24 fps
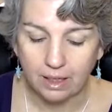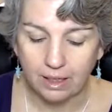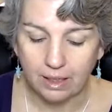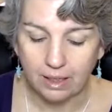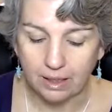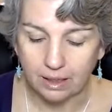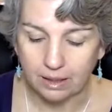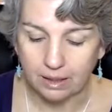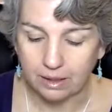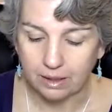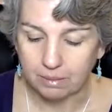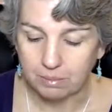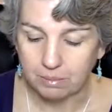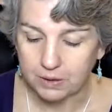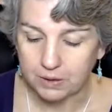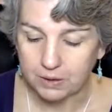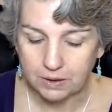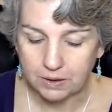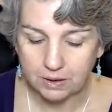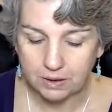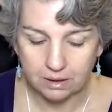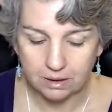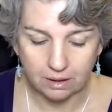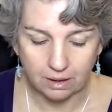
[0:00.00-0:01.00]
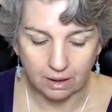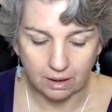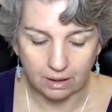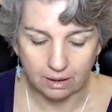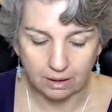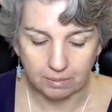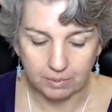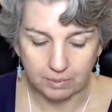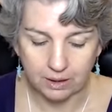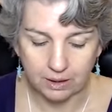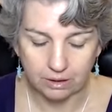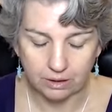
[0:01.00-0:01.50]
And I'm just
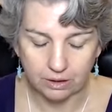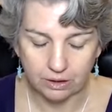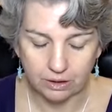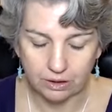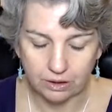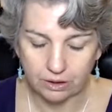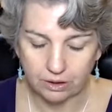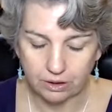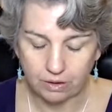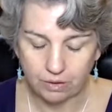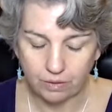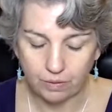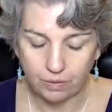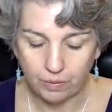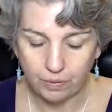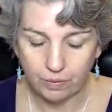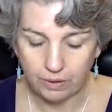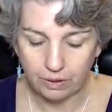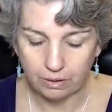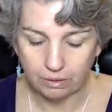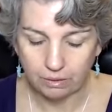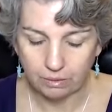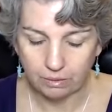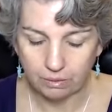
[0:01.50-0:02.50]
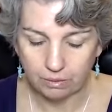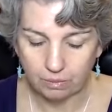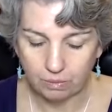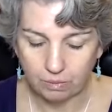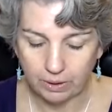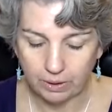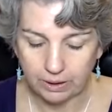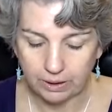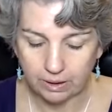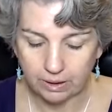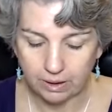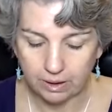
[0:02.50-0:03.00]
going to show you
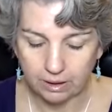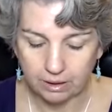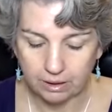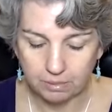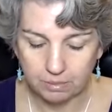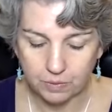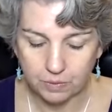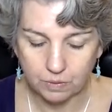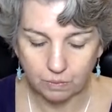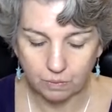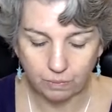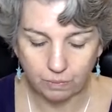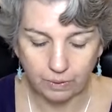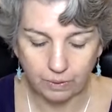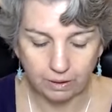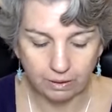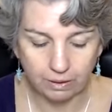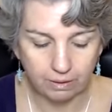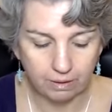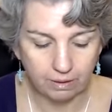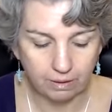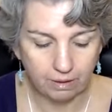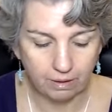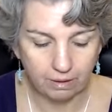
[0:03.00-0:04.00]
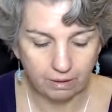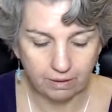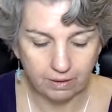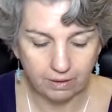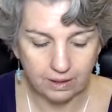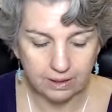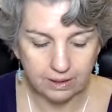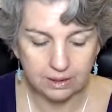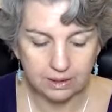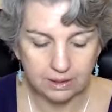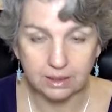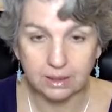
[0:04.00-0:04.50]
what comes with
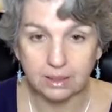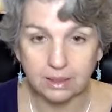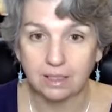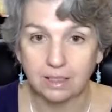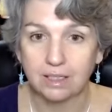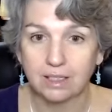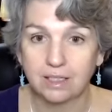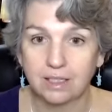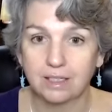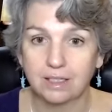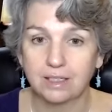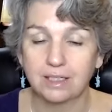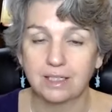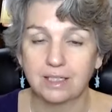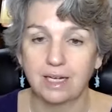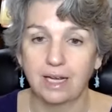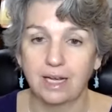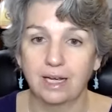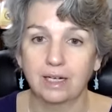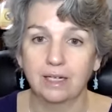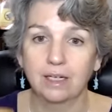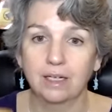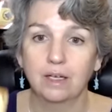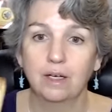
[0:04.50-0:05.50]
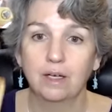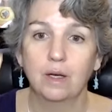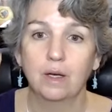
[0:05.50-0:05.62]
this deck.